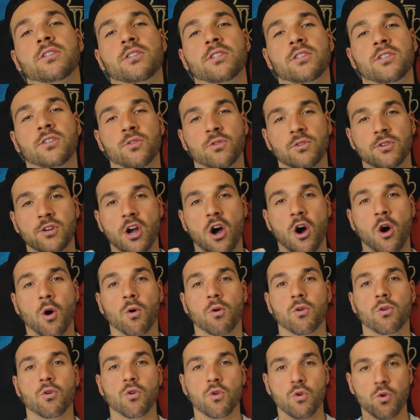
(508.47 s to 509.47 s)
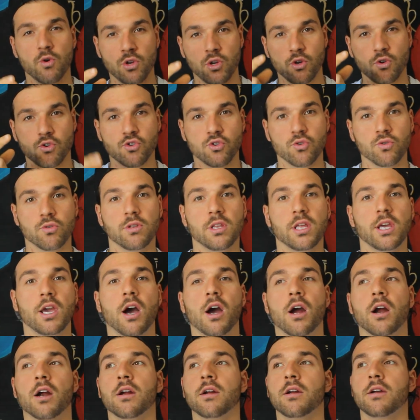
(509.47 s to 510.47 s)
to know who you truly
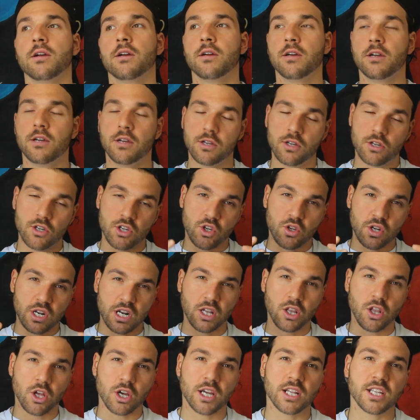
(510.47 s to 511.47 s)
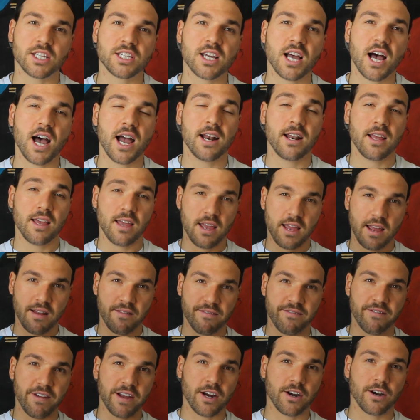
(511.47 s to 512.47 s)
are. You need to look inside and
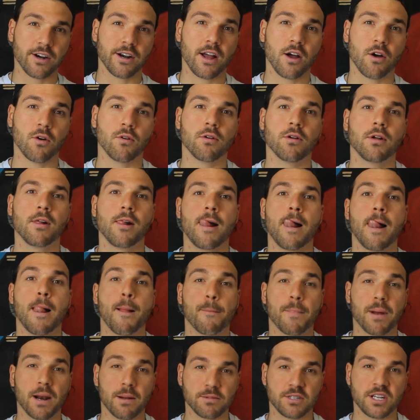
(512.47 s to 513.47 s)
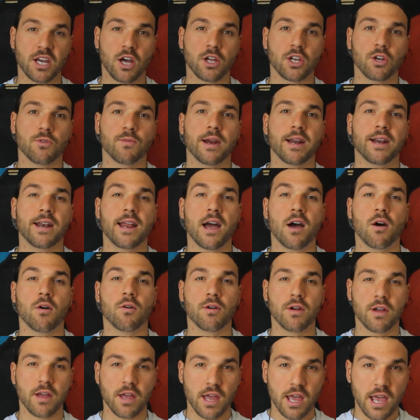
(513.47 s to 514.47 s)
figure it out. But I'm telling you right now,
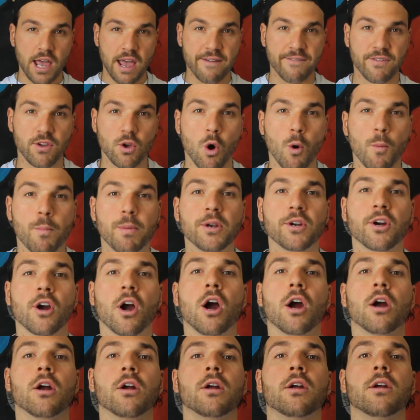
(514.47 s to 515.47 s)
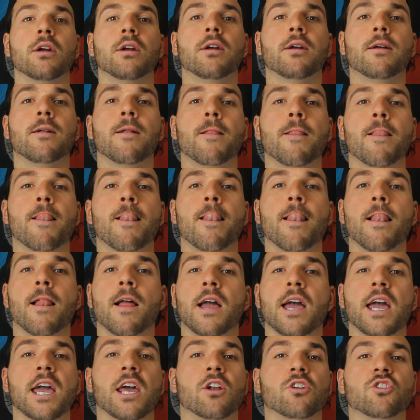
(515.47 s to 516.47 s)
if you open your heart,
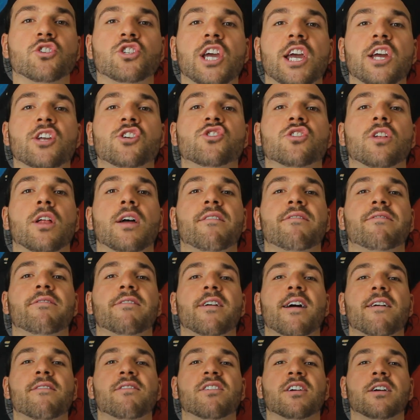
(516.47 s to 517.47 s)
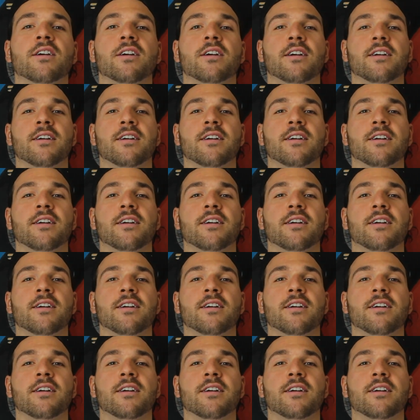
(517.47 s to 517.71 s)
it'll change your life forever.